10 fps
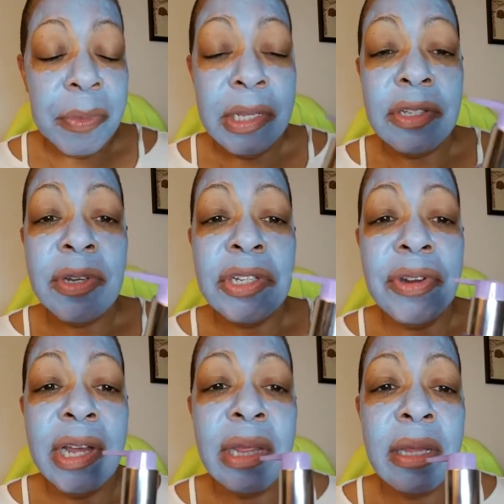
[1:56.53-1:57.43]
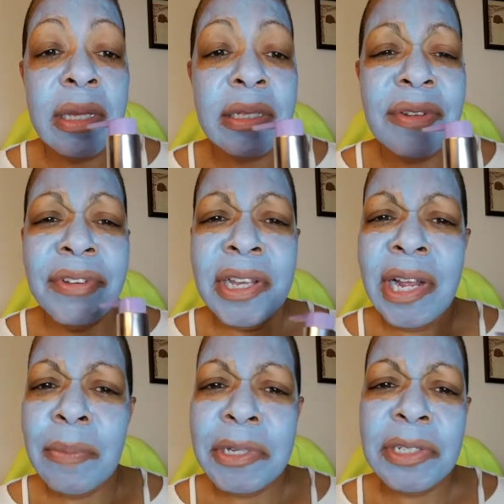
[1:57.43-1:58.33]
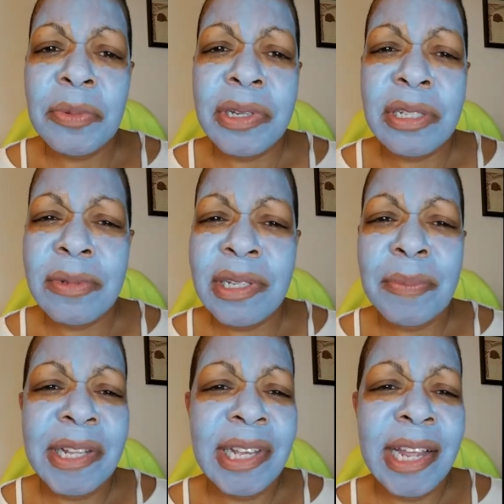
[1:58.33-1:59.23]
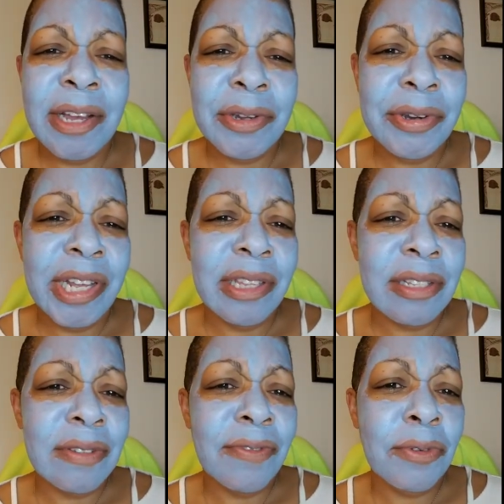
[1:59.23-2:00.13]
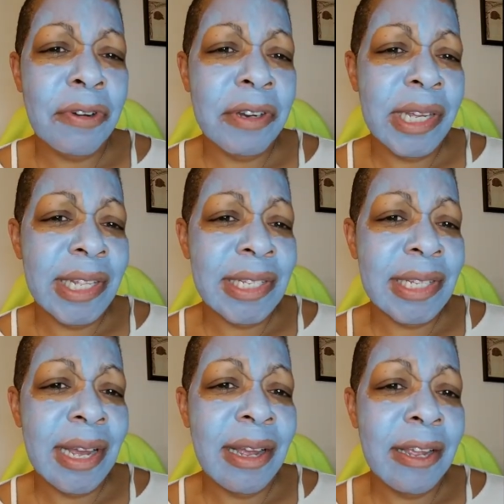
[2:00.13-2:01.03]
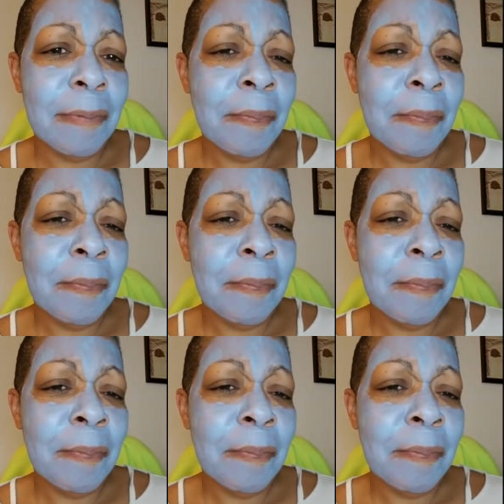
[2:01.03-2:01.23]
And so I tried this. I forget how much it was. It was up at the counter at the Sephora inside